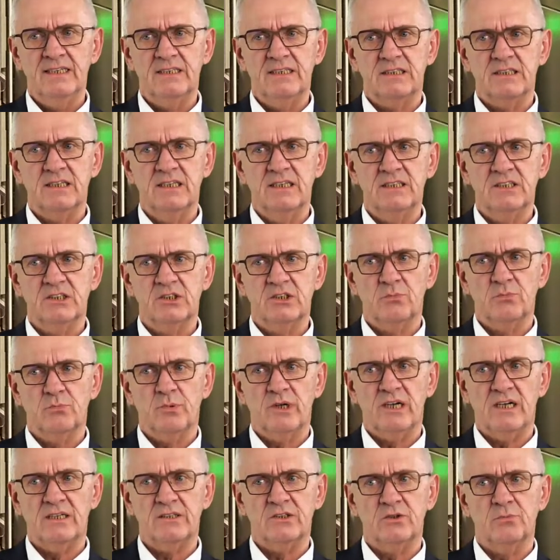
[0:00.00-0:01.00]
it's
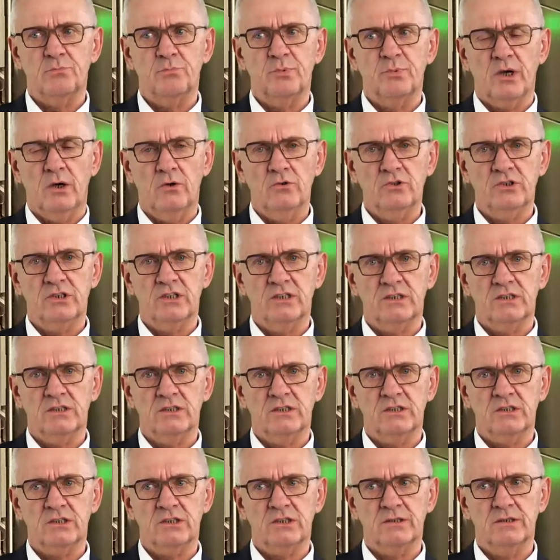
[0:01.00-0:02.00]
about the
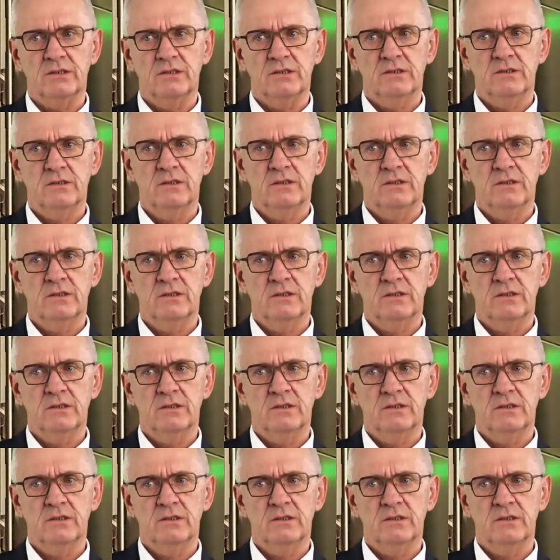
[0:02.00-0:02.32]
processes,